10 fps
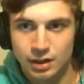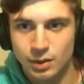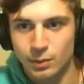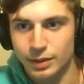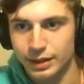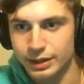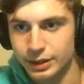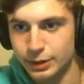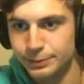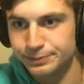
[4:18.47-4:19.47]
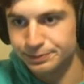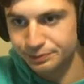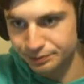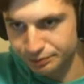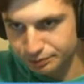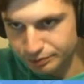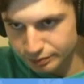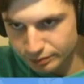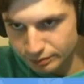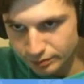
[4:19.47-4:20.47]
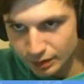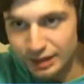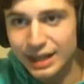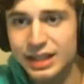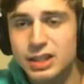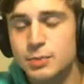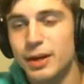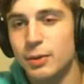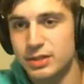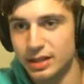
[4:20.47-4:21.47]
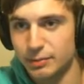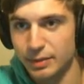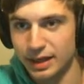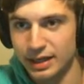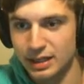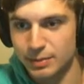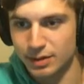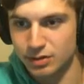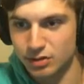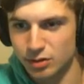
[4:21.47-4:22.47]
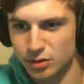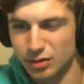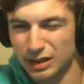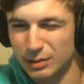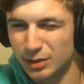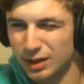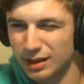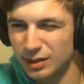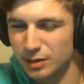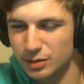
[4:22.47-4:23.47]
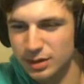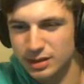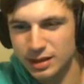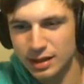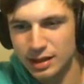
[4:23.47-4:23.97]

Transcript: what are you gonna do? That heal spell was by Isabel's Lemur, I think what it was,